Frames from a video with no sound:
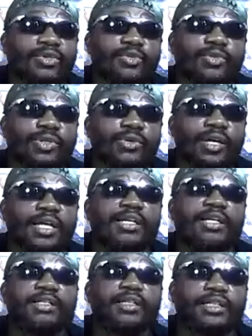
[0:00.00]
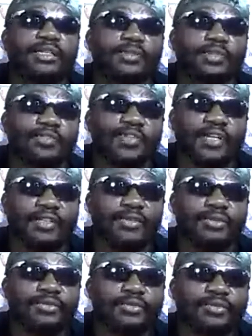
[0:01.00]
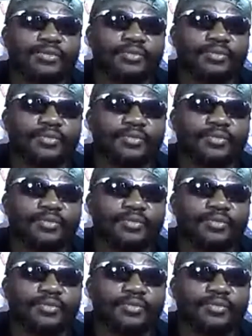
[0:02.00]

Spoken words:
you don't require a lot of them to fight you.